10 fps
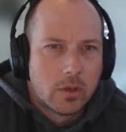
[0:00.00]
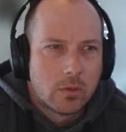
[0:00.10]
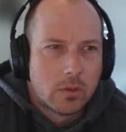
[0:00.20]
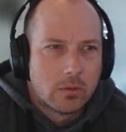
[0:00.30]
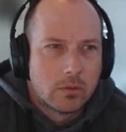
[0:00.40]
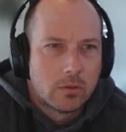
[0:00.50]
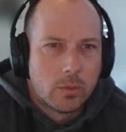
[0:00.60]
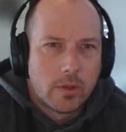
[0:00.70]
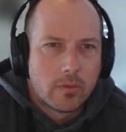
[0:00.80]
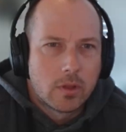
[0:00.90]

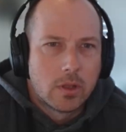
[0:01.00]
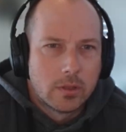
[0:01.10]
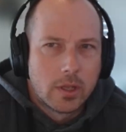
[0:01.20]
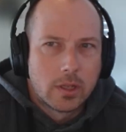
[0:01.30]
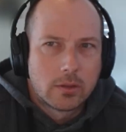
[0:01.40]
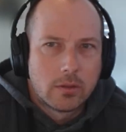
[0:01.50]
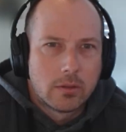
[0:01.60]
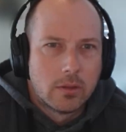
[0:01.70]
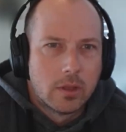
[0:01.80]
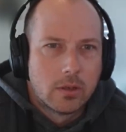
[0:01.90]
Do we have a contact
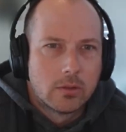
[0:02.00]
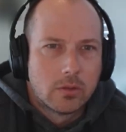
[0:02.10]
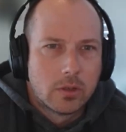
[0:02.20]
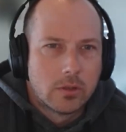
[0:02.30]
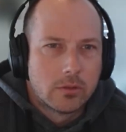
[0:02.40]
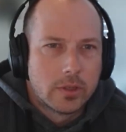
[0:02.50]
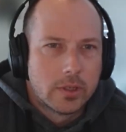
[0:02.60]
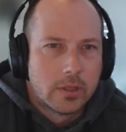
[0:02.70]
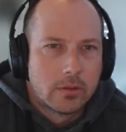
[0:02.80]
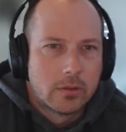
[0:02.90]
there just to
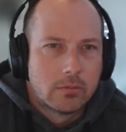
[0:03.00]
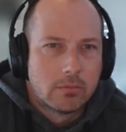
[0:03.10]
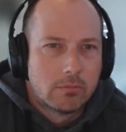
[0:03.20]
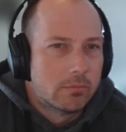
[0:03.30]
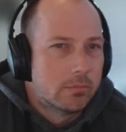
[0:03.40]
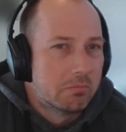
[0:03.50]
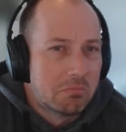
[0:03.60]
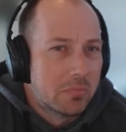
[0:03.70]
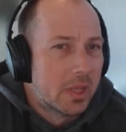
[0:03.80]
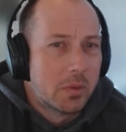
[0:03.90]
understand
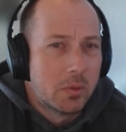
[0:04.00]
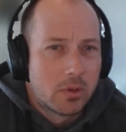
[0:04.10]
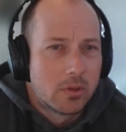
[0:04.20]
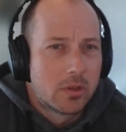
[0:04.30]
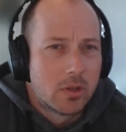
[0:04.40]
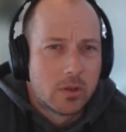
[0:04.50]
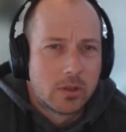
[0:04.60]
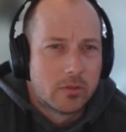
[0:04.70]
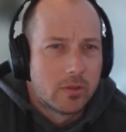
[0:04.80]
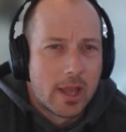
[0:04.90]
maybe where they're going?
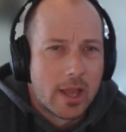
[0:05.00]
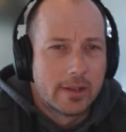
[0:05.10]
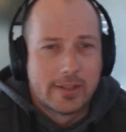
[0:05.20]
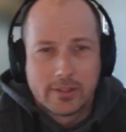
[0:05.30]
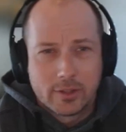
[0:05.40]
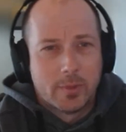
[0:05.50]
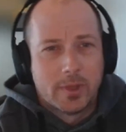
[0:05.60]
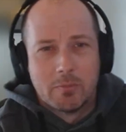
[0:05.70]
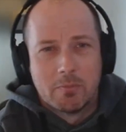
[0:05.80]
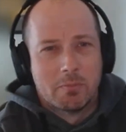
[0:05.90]
Because I guess to
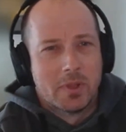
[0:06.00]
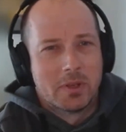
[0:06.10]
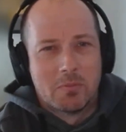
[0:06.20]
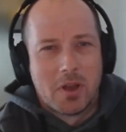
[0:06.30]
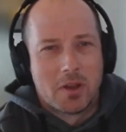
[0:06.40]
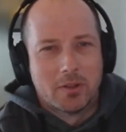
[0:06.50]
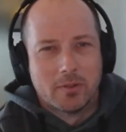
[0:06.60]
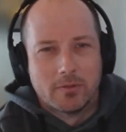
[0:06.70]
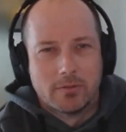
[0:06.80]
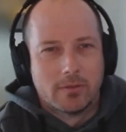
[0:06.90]
me the mental
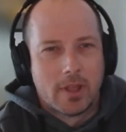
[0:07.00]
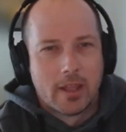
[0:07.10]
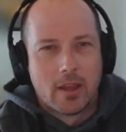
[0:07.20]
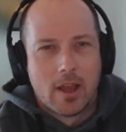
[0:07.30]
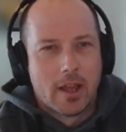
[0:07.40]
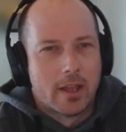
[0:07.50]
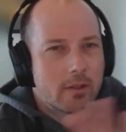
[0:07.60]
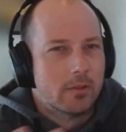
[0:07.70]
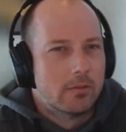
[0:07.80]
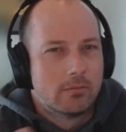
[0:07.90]
model of
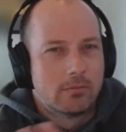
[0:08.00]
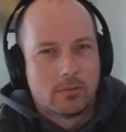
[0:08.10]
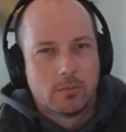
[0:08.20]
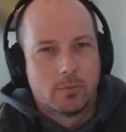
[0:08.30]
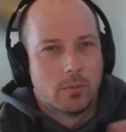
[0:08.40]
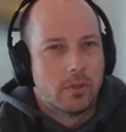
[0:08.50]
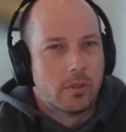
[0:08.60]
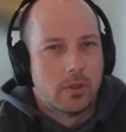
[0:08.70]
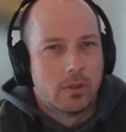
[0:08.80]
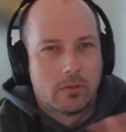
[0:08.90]
AI
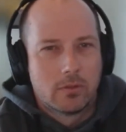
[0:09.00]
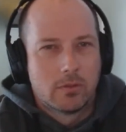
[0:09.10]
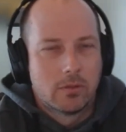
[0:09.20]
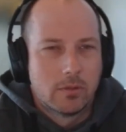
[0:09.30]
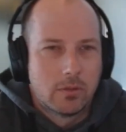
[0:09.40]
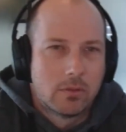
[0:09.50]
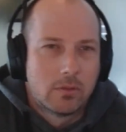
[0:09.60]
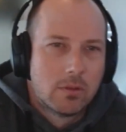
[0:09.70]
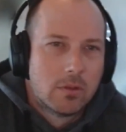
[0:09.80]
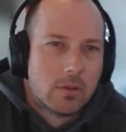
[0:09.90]
with this is
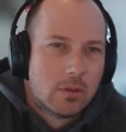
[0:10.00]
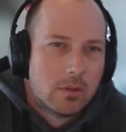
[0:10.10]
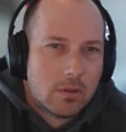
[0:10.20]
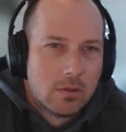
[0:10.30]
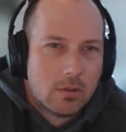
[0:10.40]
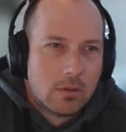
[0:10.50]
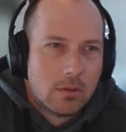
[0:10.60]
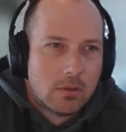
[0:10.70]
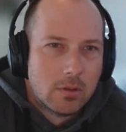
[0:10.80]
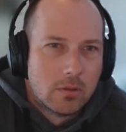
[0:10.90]

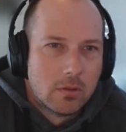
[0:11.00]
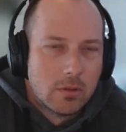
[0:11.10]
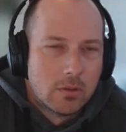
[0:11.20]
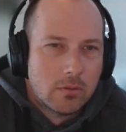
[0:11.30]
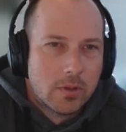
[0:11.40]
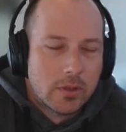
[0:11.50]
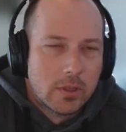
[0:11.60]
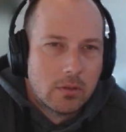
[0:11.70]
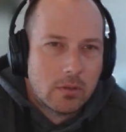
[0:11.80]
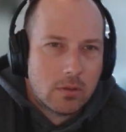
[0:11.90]
a little fuzzy.